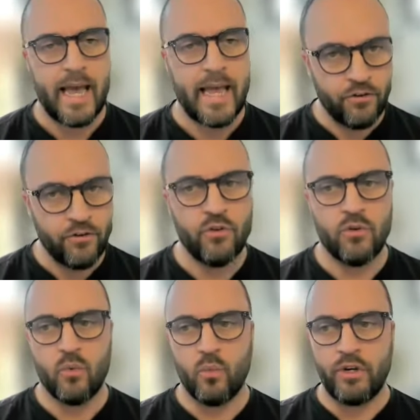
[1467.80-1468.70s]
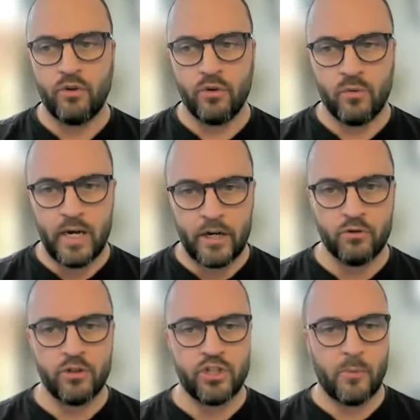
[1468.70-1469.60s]
and we do a
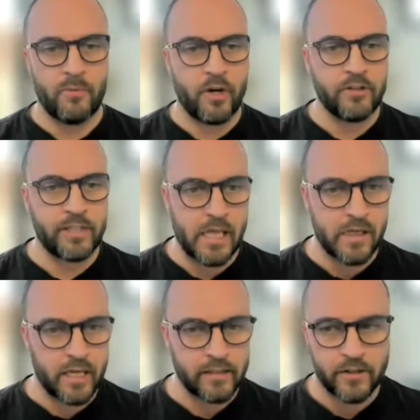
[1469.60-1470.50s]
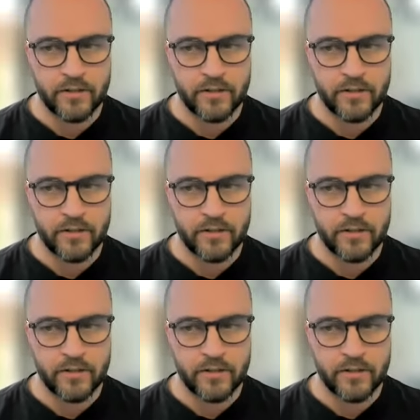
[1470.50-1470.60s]
good job of those other things,